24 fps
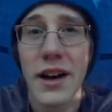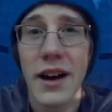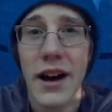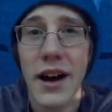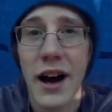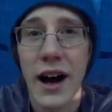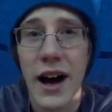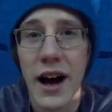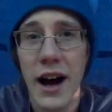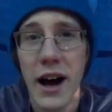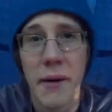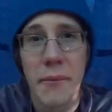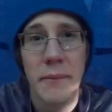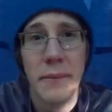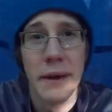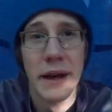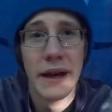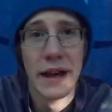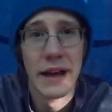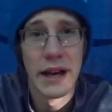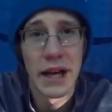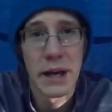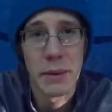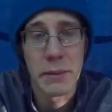but
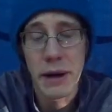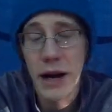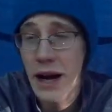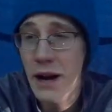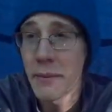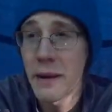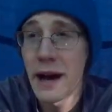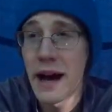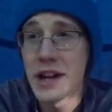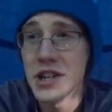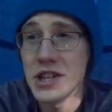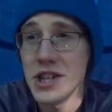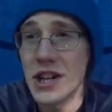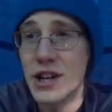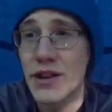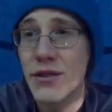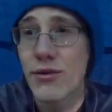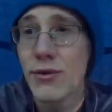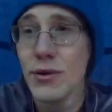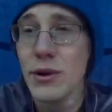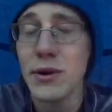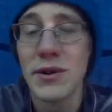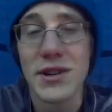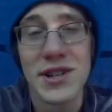I'd imagine
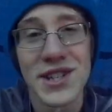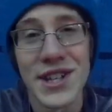if we were